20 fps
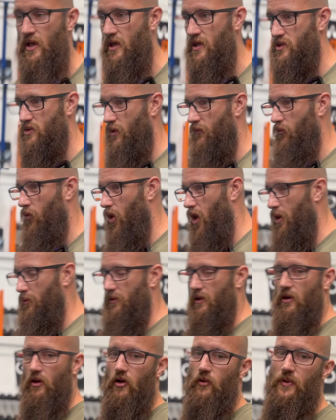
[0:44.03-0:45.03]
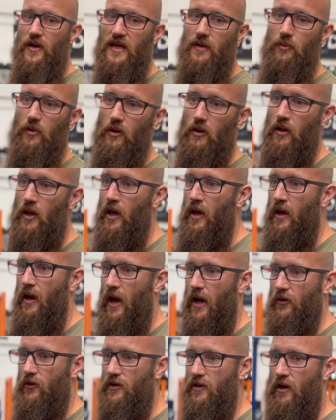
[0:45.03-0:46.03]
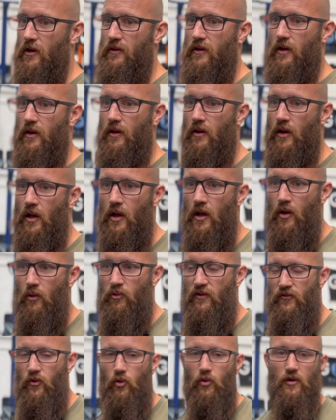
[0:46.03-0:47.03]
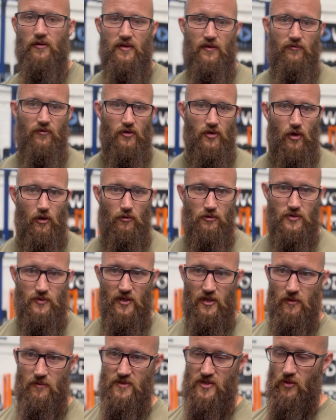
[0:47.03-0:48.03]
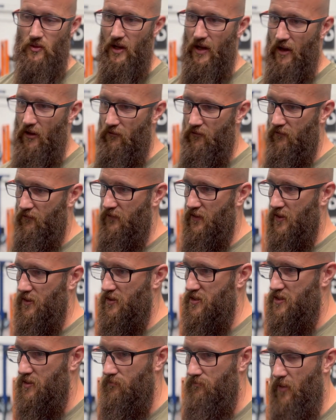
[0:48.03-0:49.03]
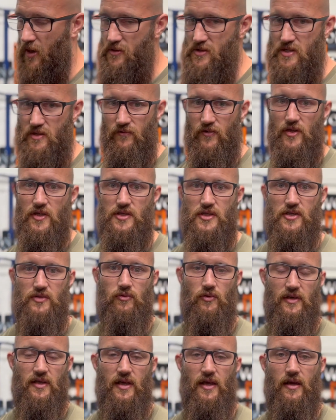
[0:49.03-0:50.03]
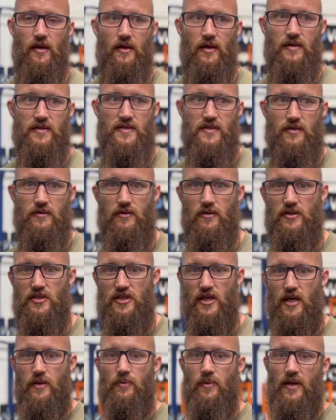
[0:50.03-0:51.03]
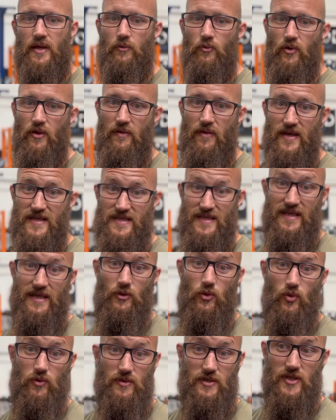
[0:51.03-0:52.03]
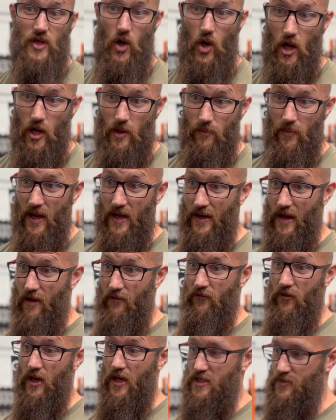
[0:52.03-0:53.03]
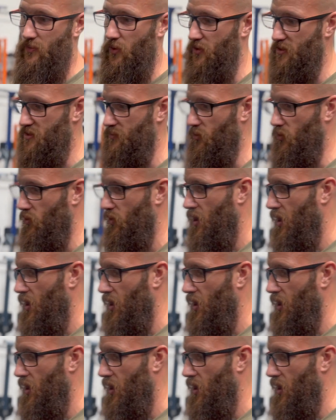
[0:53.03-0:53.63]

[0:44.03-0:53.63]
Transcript: So I've worked with a lot of people, and I know that we've all got different goals when it comes to our health and fitness. And most of us just want to get into good shape with as little time and effort as possible.